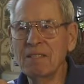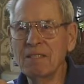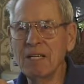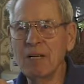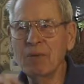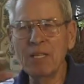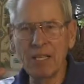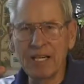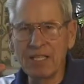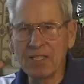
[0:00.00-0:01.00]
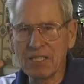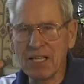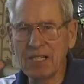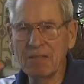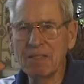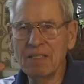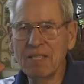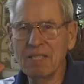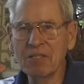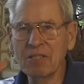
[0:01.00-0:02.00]
I realized that,
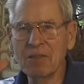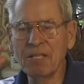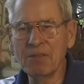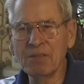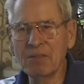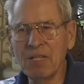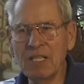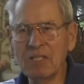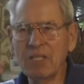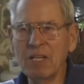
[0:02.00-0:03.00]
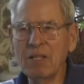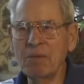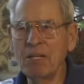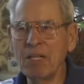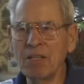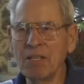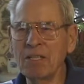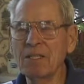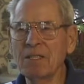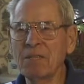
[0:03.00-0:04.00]
and so I tried to sound him out
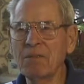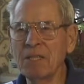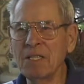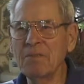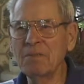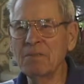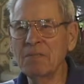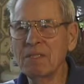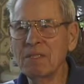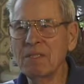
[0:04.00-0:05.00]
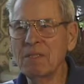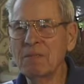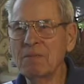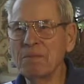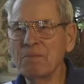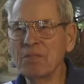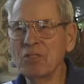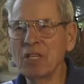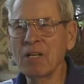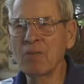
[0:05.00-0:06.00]
on it in a very
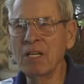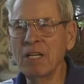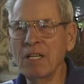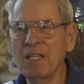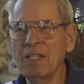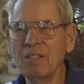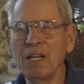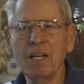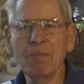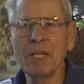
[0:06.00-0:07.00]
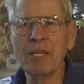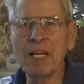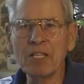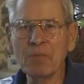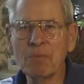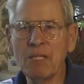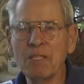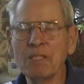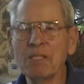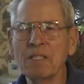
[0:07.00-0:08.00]
subtle way. I didn't tell him they'd asked me.
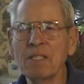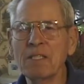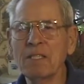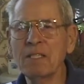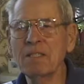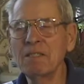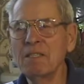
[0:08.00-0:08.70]
I just said,